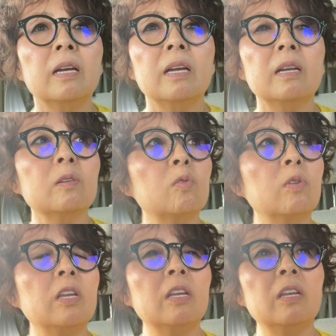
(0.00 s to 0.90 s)

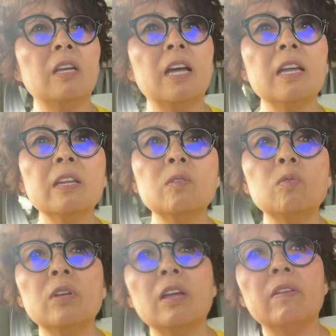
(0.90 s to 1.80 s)
actually I
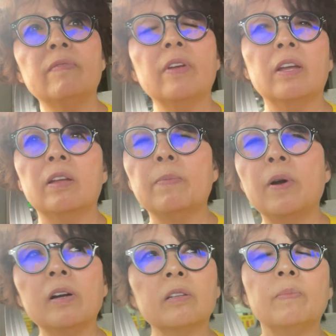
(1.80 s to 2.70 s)
could have
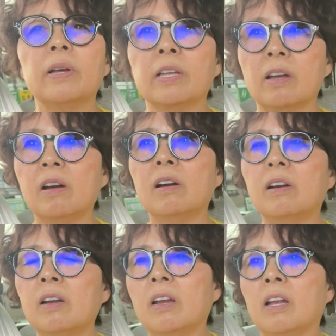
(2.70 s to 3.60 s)
parked my
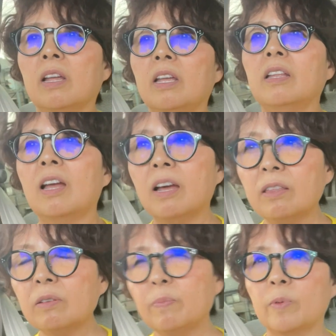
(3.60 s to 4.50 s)
car in
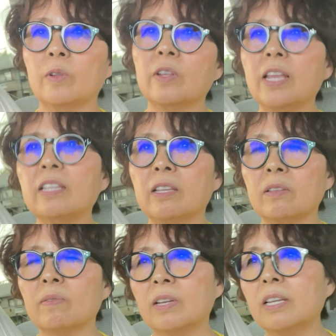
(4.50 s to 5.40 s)
other
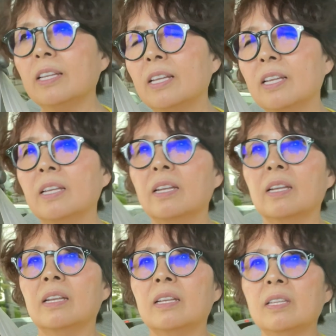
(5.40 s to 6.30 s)
places, right?
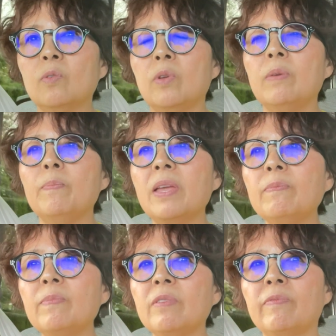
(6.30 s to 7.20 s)
So it
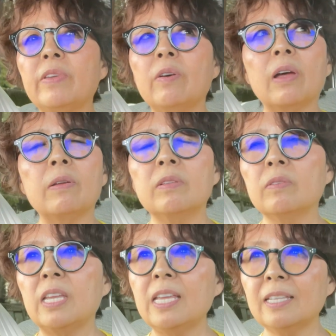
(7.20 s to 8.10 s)
made me feel
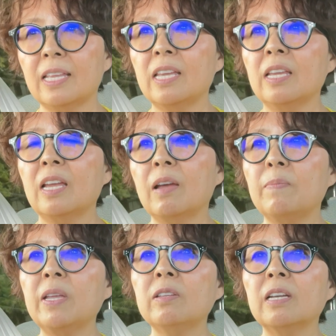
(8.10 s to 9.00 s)
uneasy, a
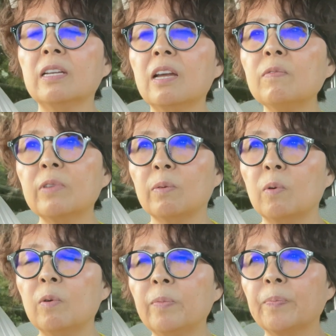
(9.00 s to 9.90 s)
bit uncomfortable.